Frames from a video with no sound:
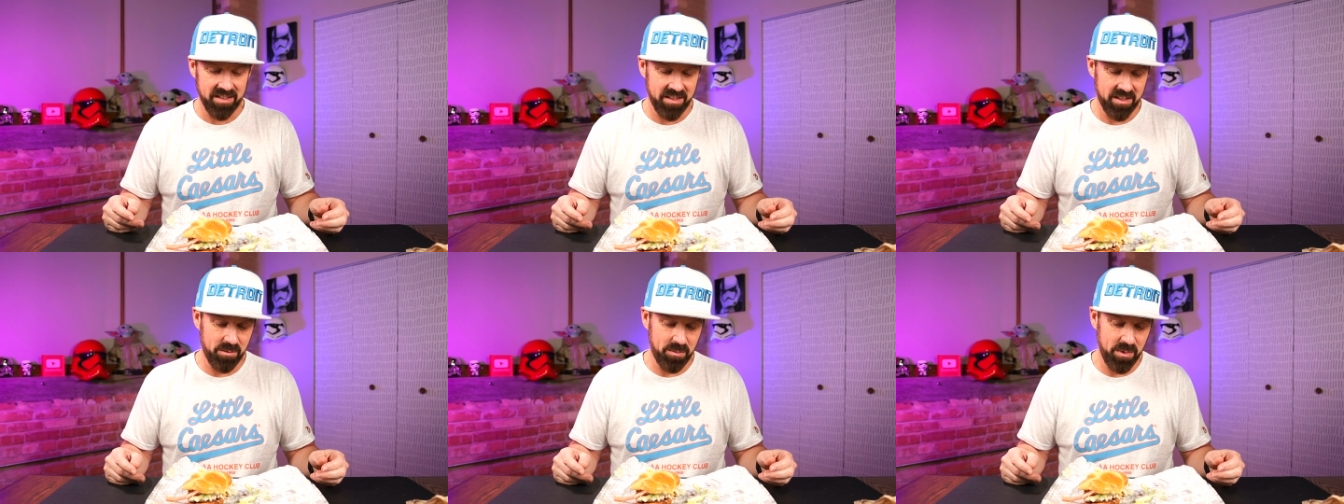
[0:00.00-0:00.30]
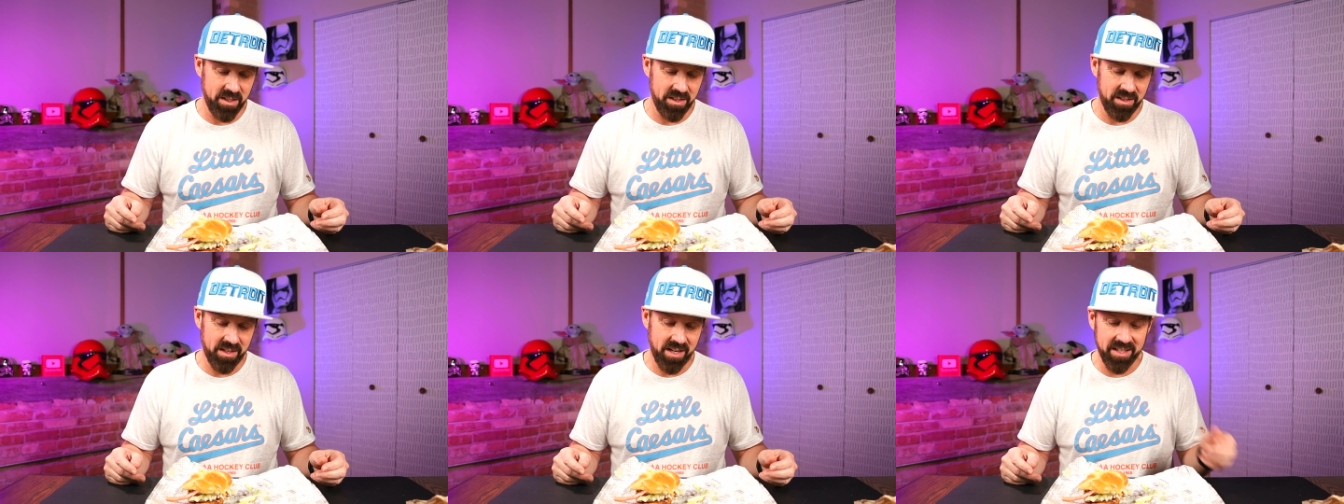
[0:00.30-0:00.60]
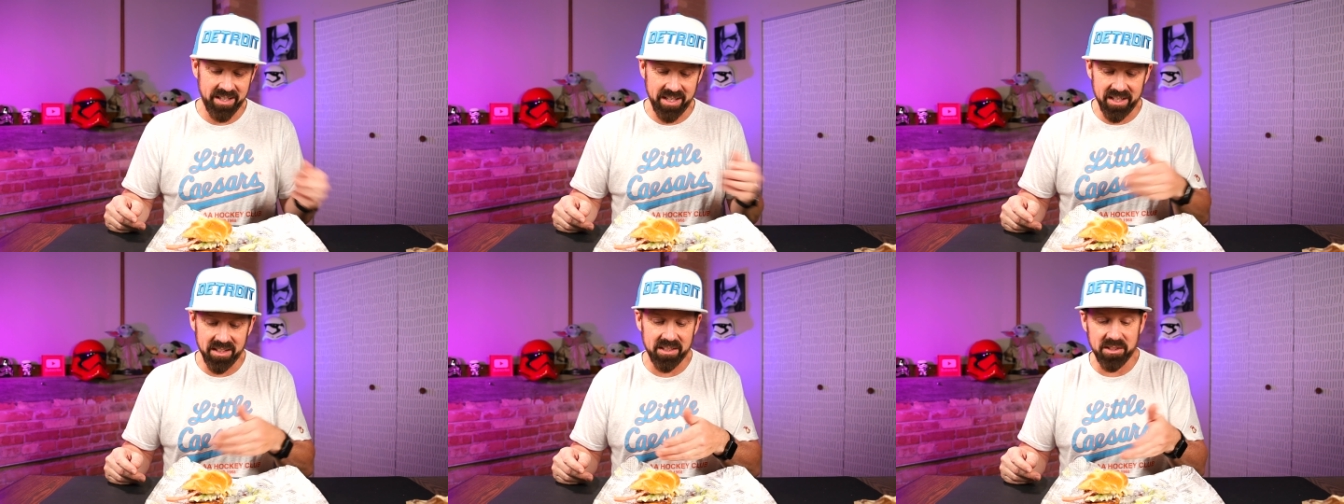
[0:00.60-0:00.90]
I mean, I
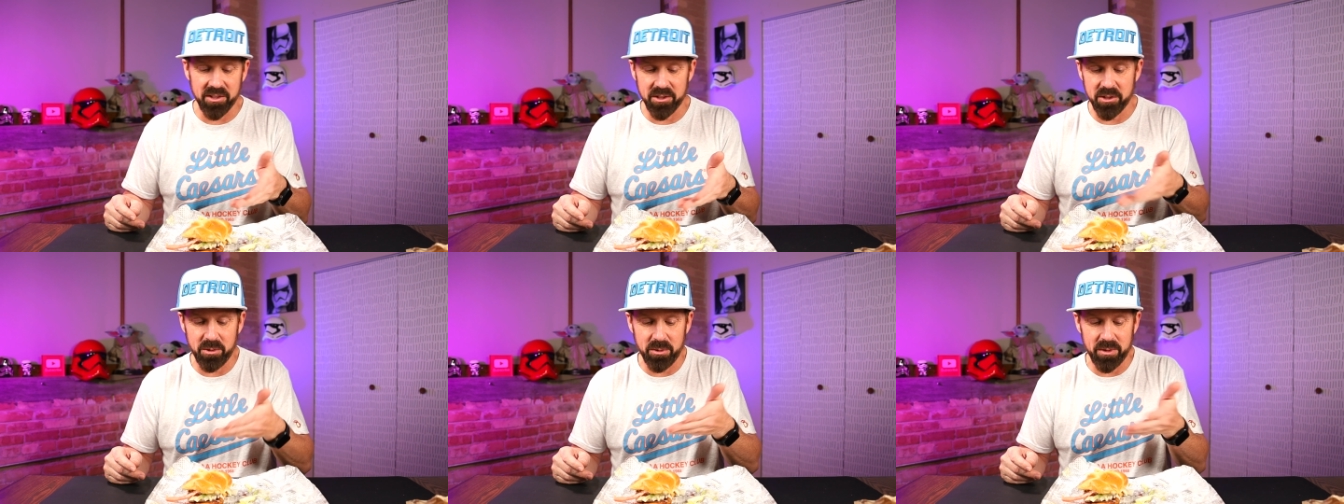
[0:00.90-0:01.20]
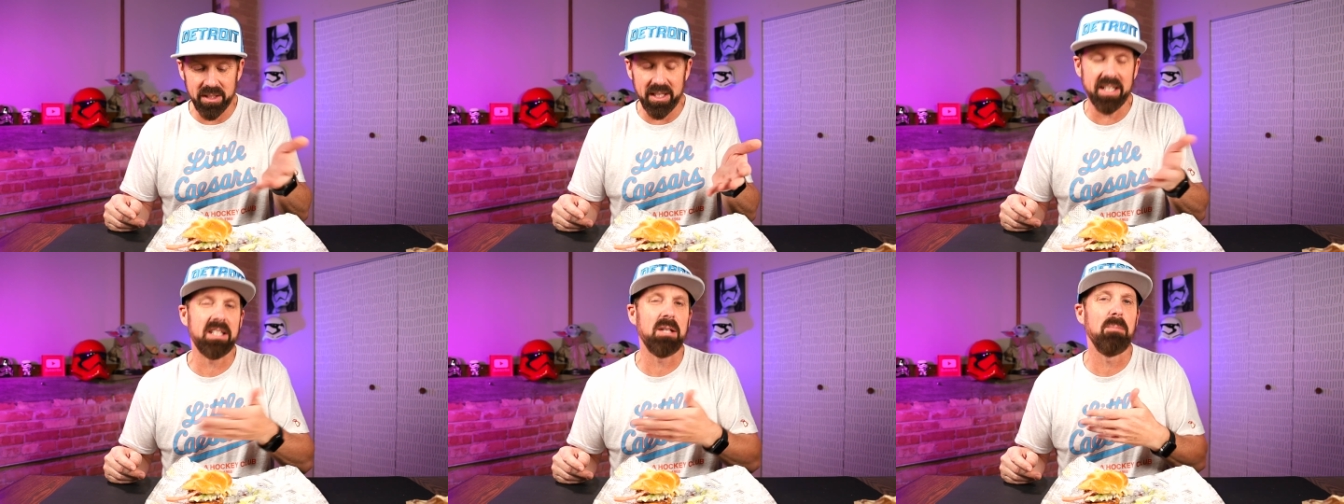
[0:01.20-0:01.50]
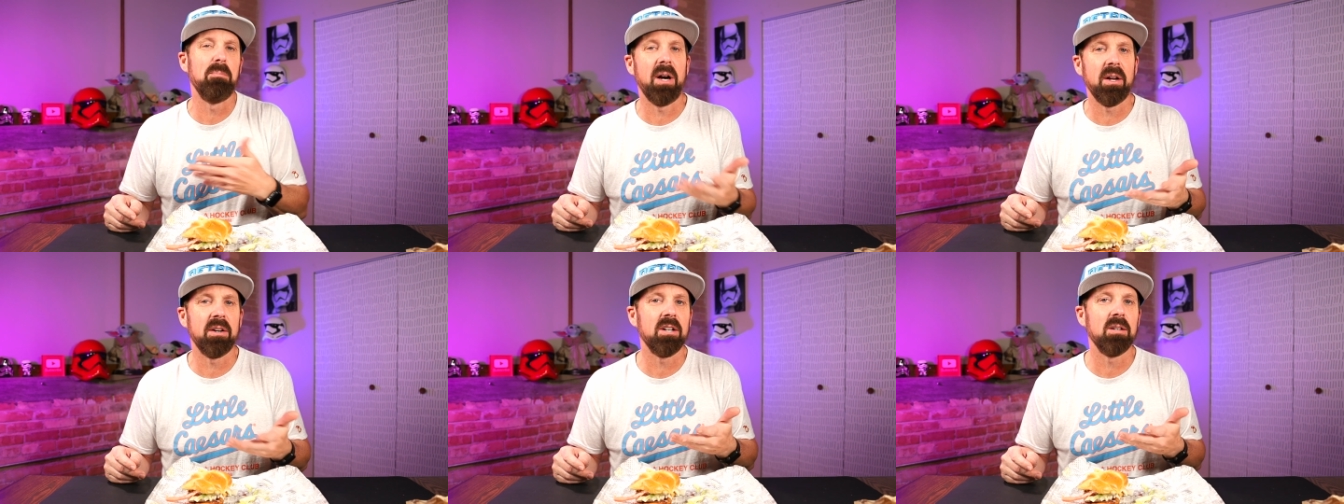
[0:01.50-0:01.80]
guess they're doing like the
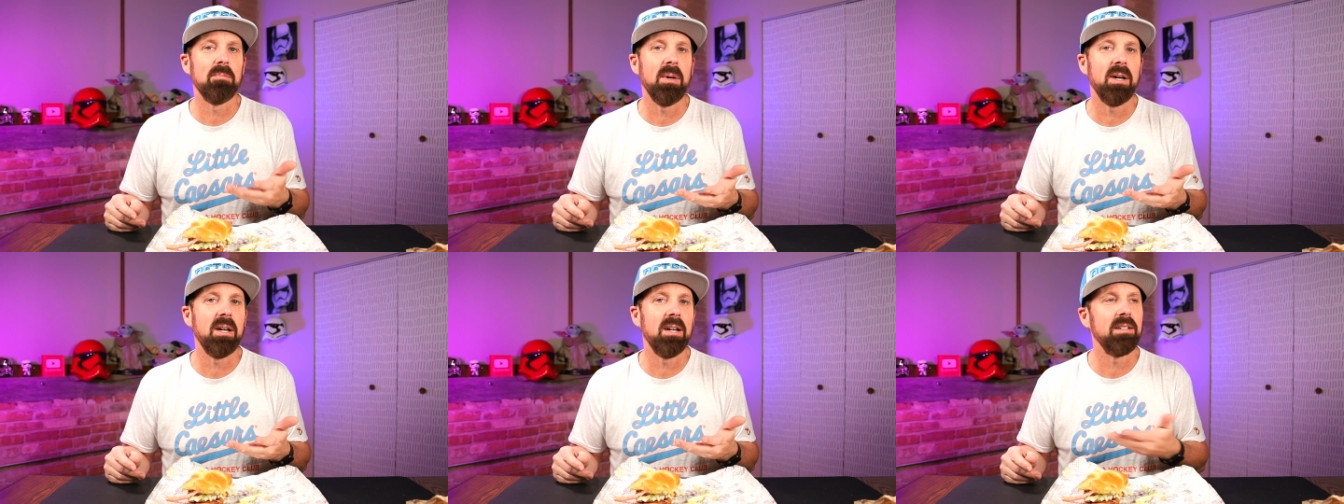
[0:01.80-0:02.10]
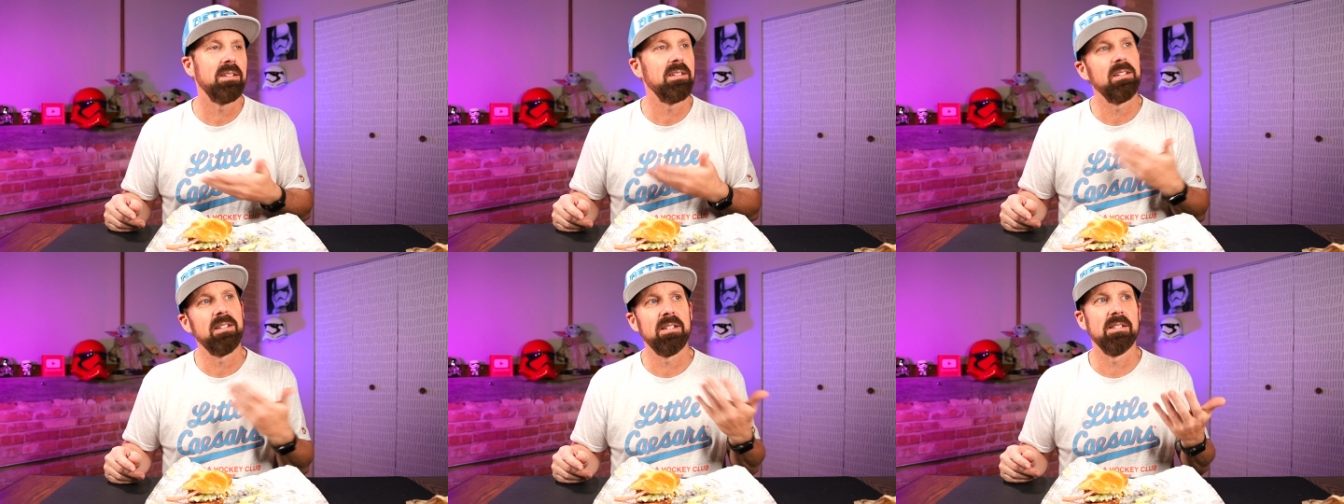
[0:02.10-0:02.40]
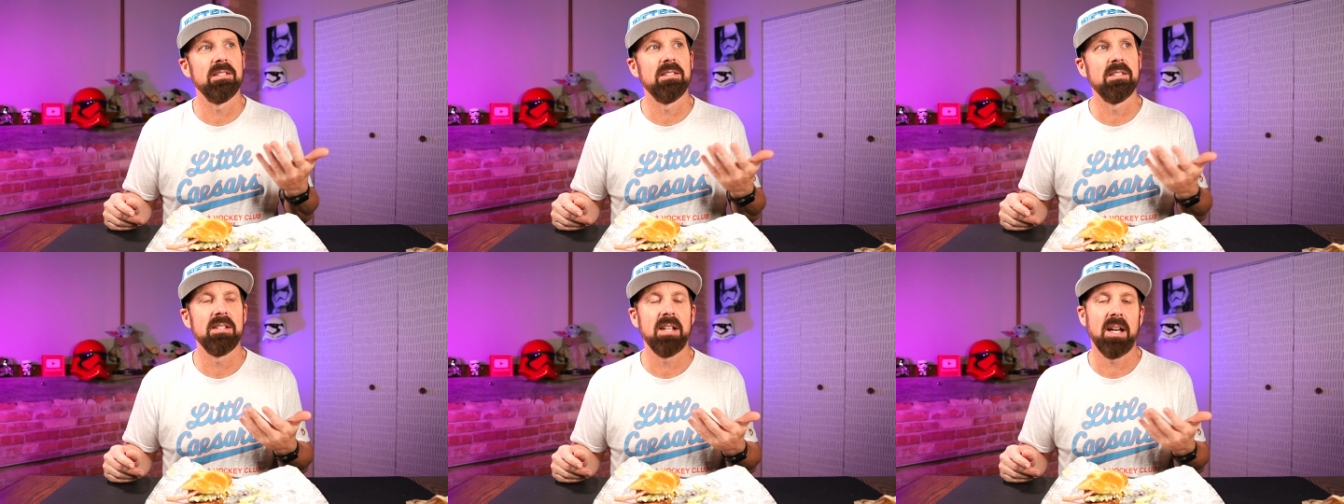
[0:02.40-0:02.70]
buttered bun
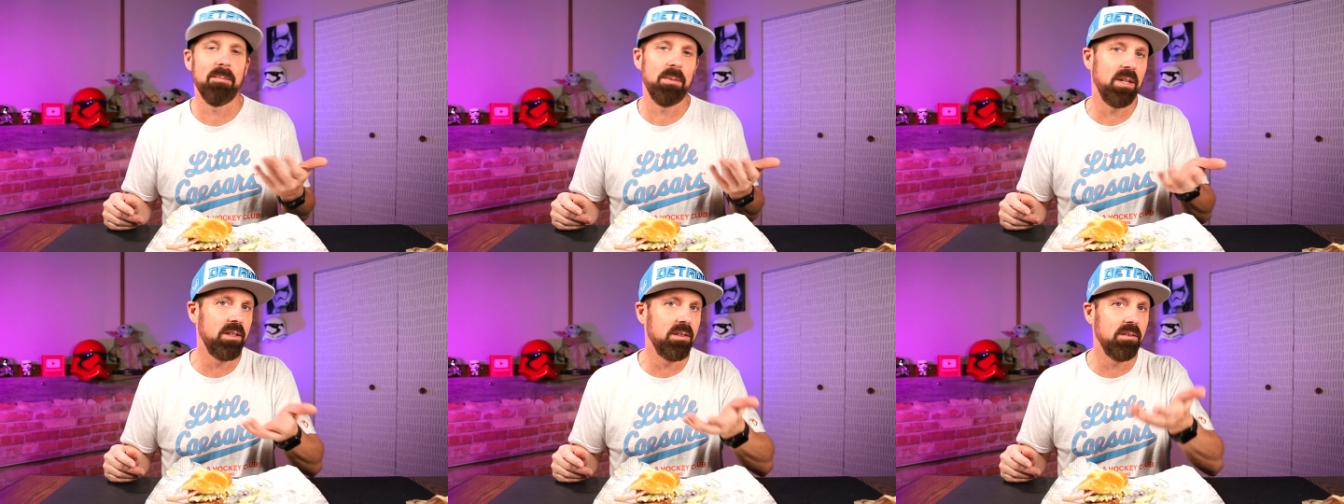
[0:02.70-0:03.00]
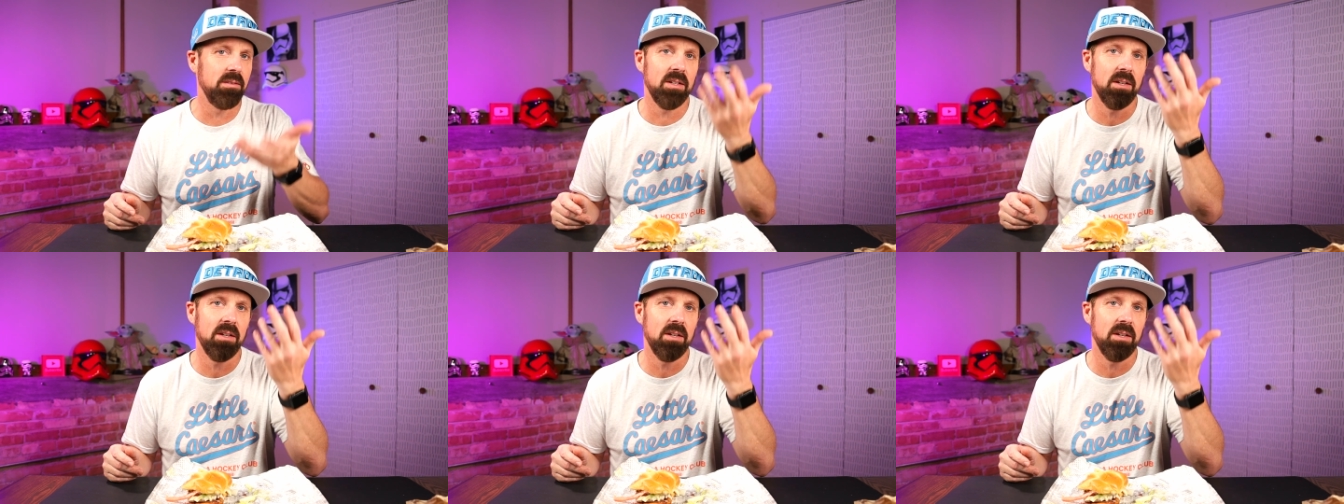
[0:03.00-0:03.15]
because, I mean,